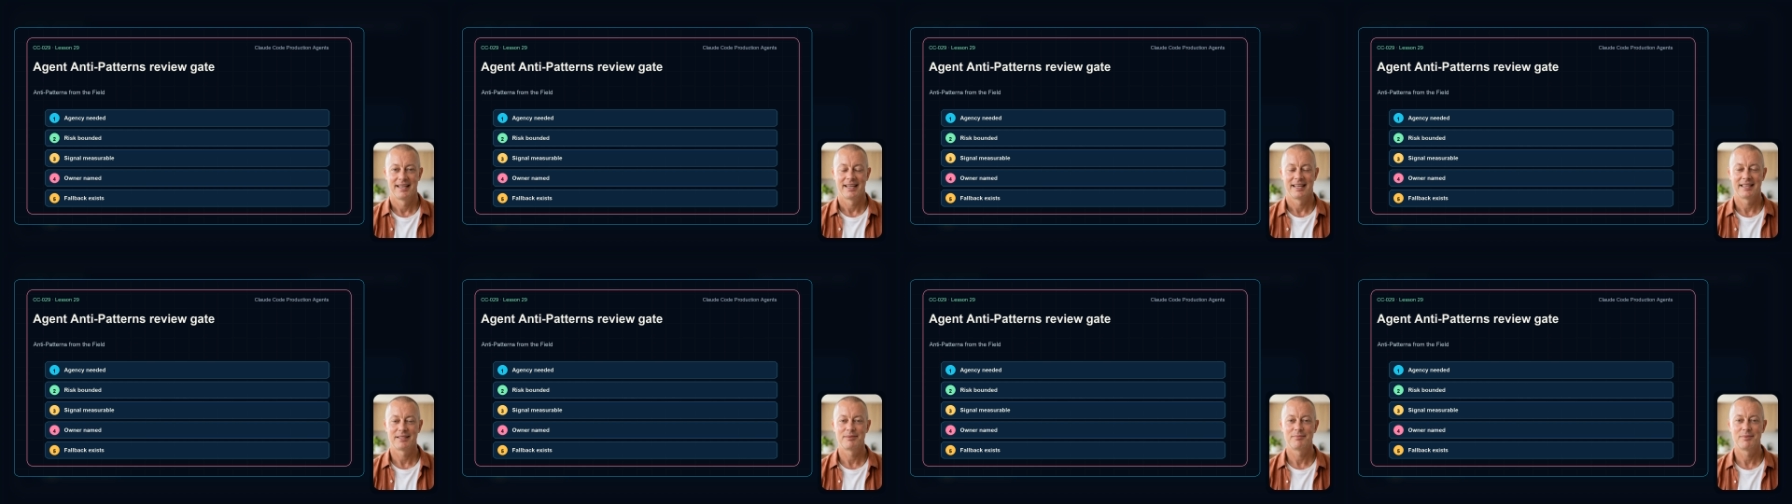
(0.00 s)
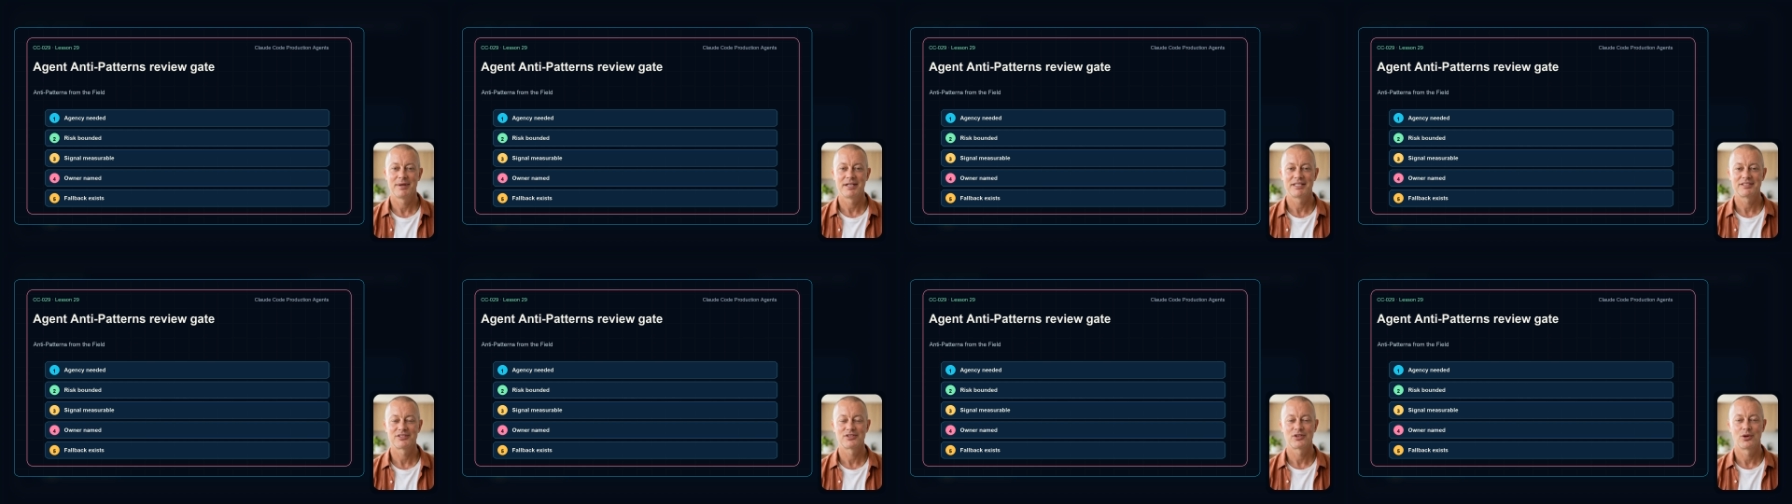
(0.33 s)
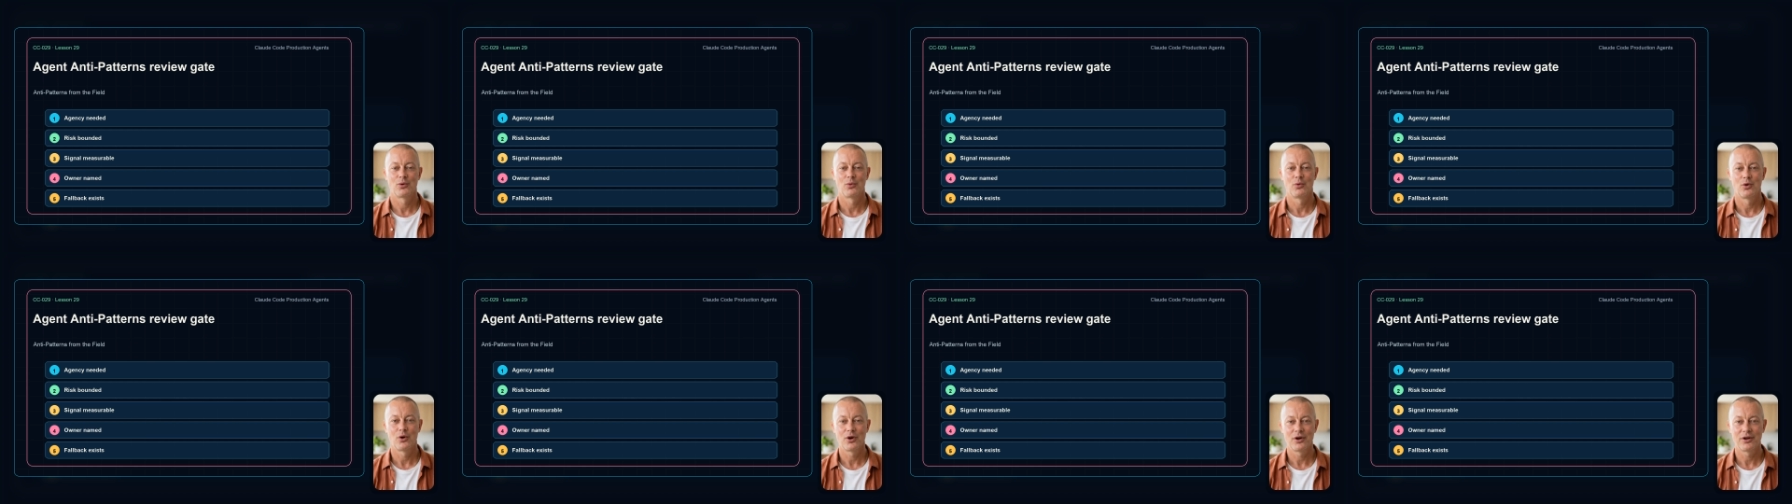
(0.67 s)
It means
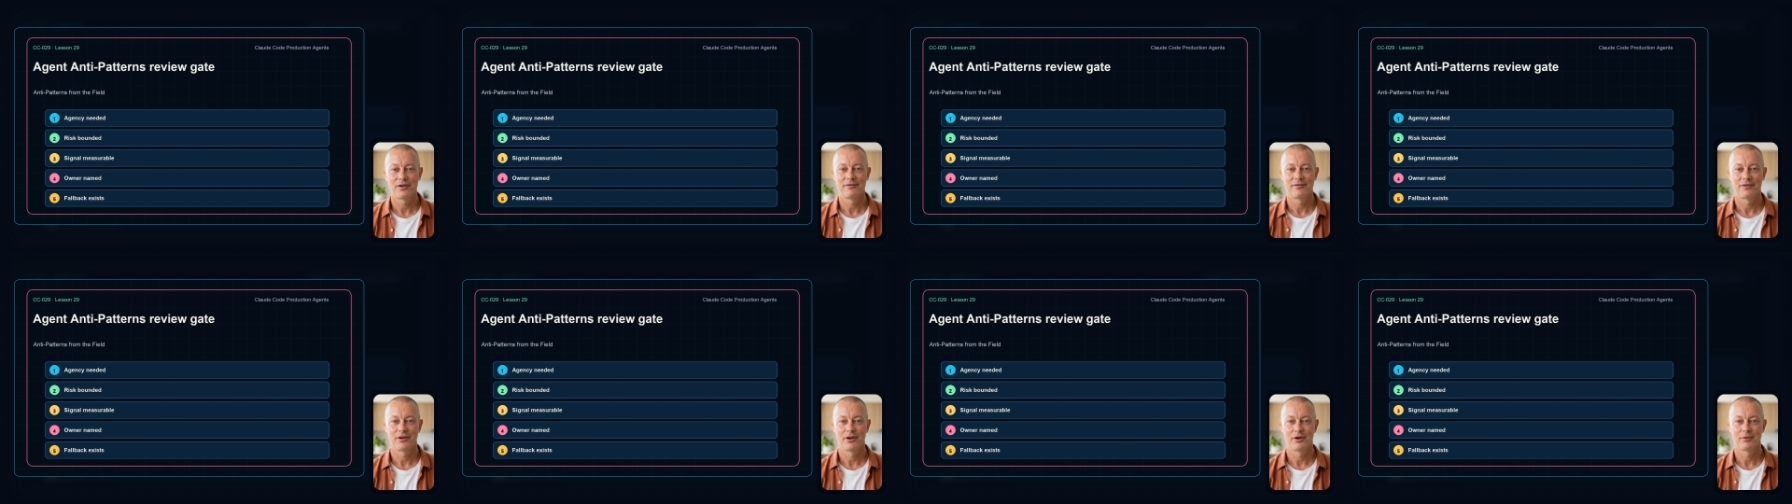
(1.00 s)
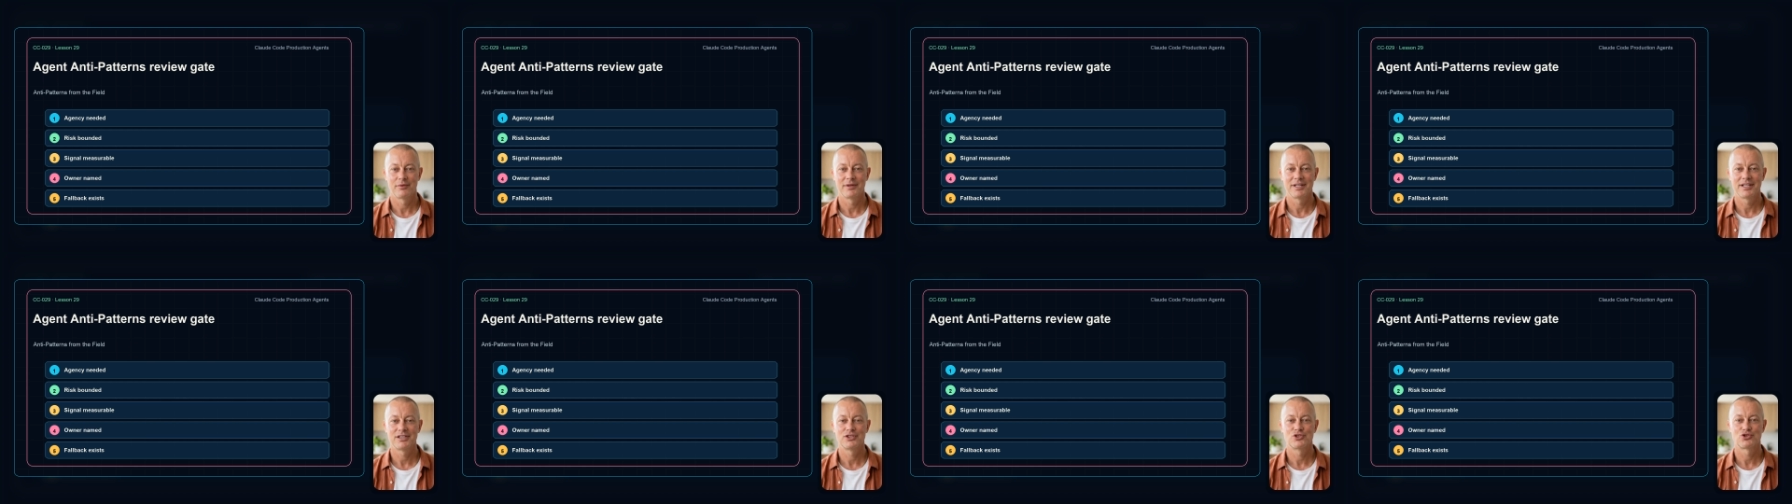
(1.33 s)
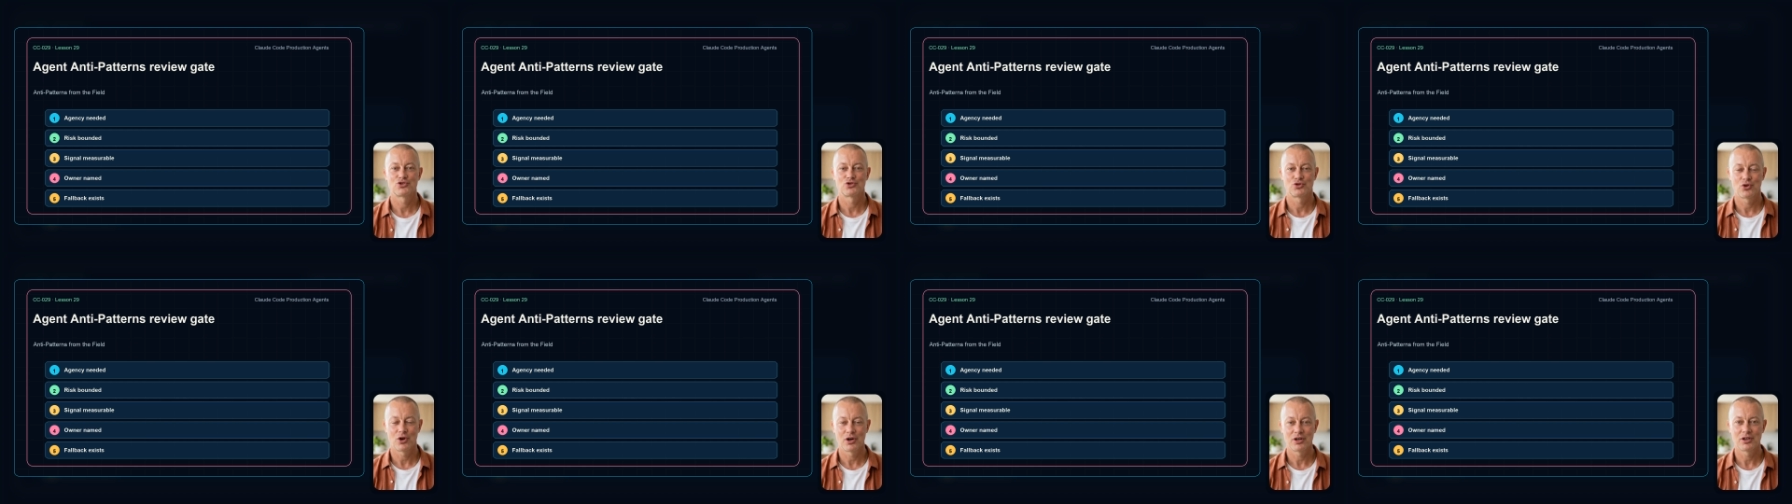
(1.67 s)
the workflow needs
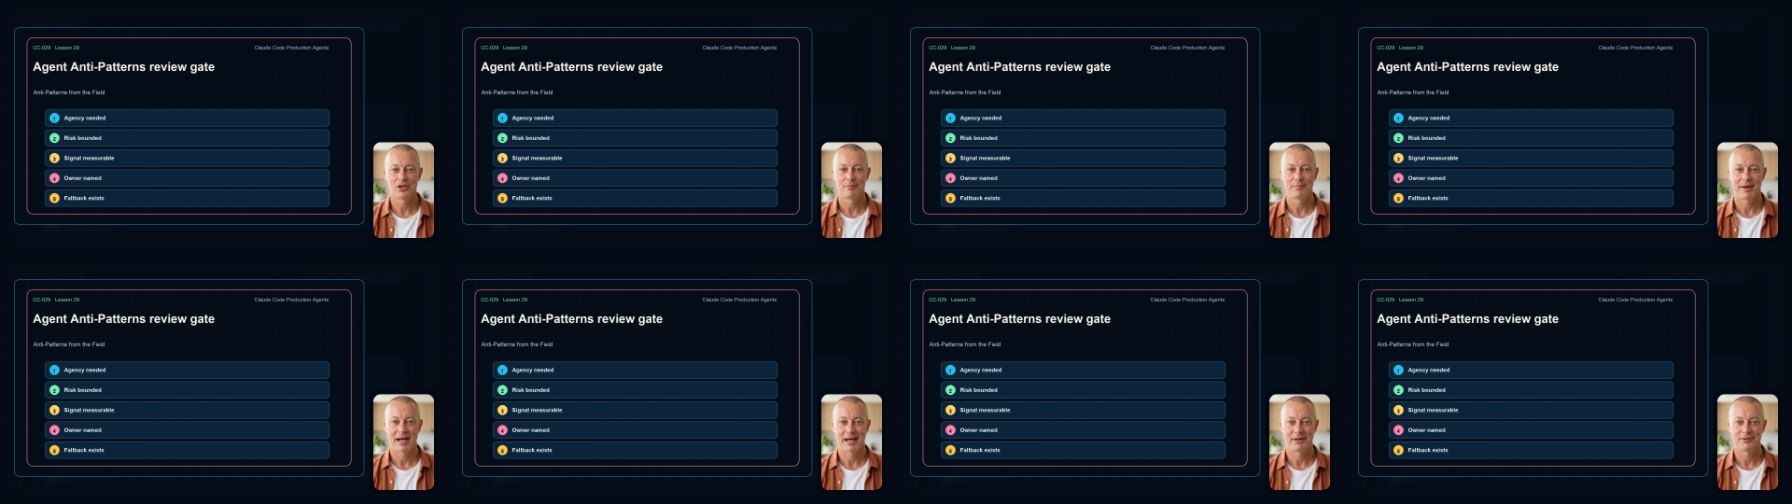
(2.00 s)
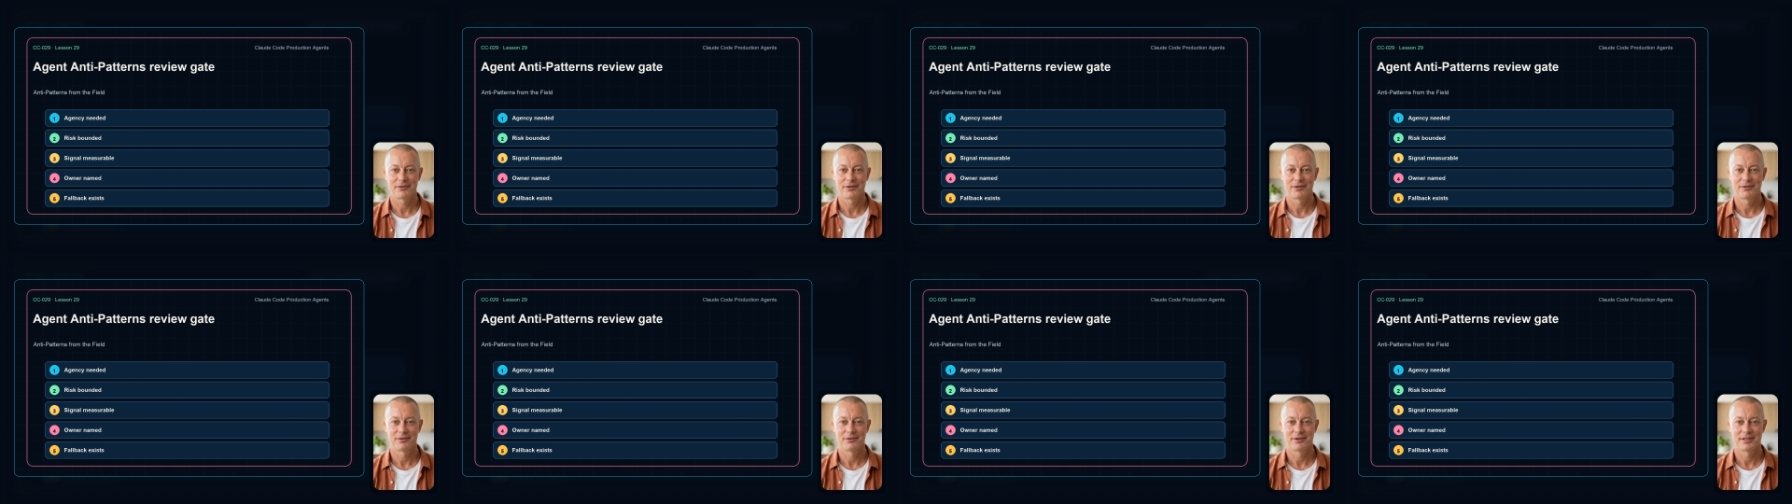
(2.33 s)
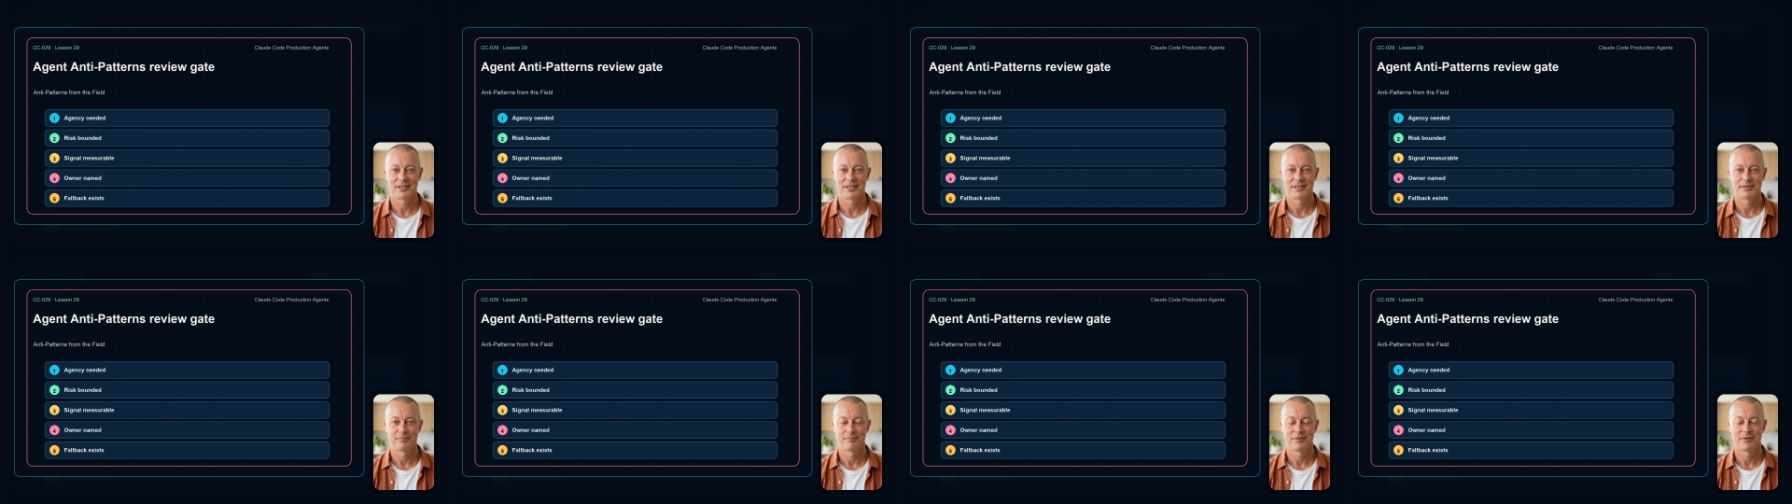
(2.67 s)
stronger boundaries